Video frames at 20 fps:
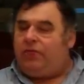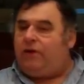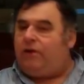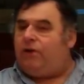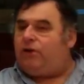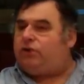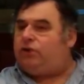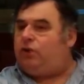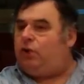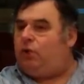
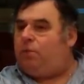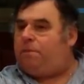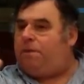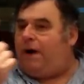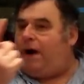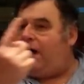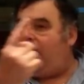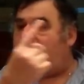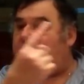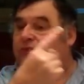there are two
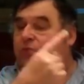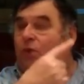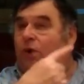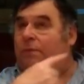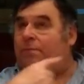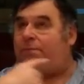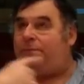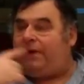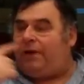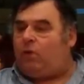ponds,
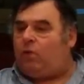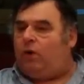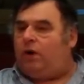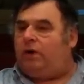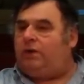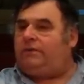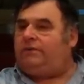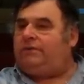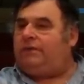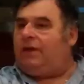one big
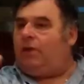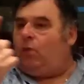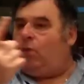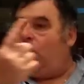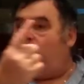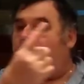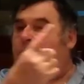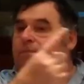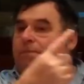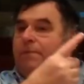one,
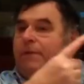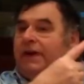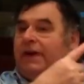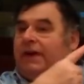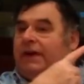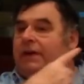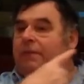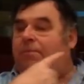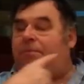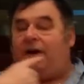one
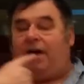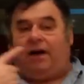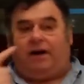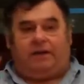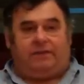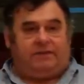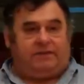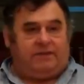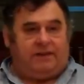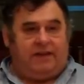big
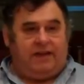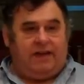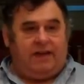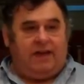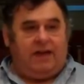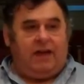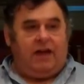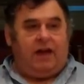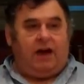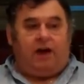pond
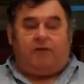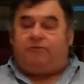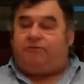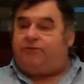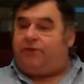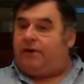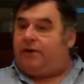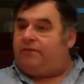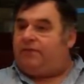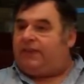on
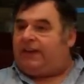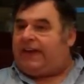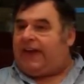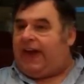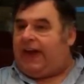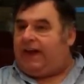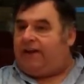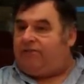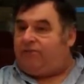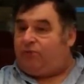front of the
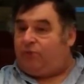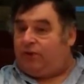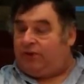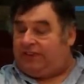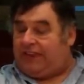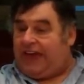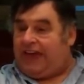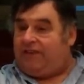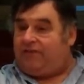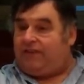cave where
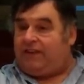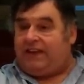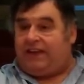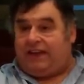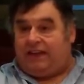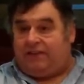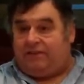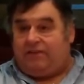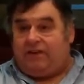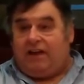David
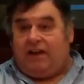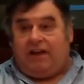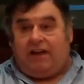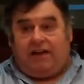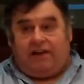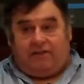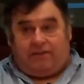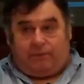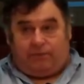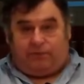hid
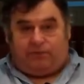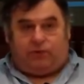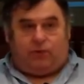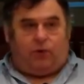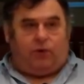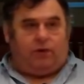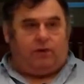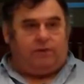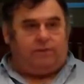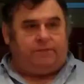from
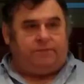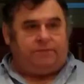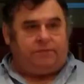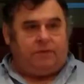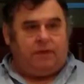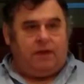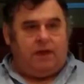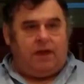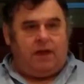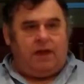Saul.
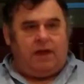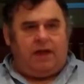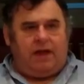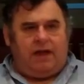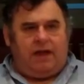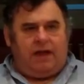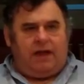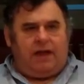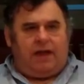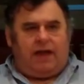
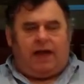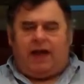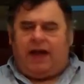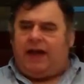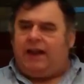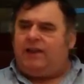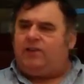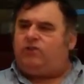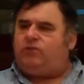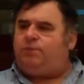
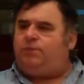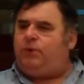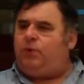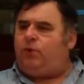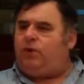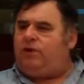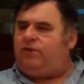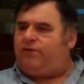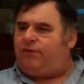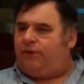And it's
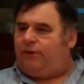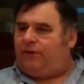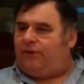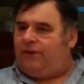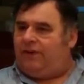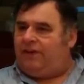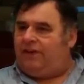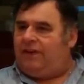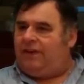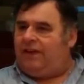beautiful.
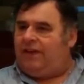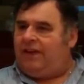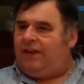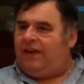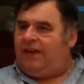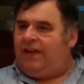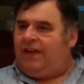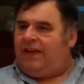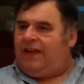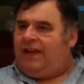
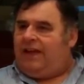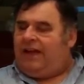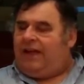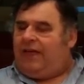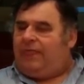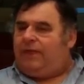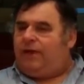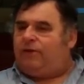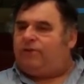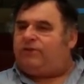
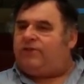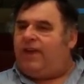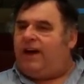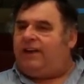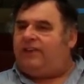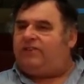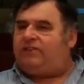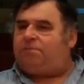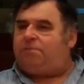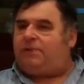There's
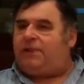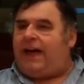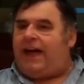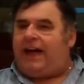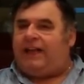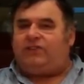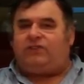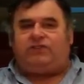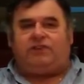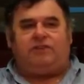nice
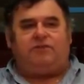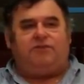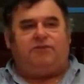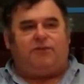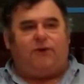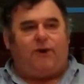plants and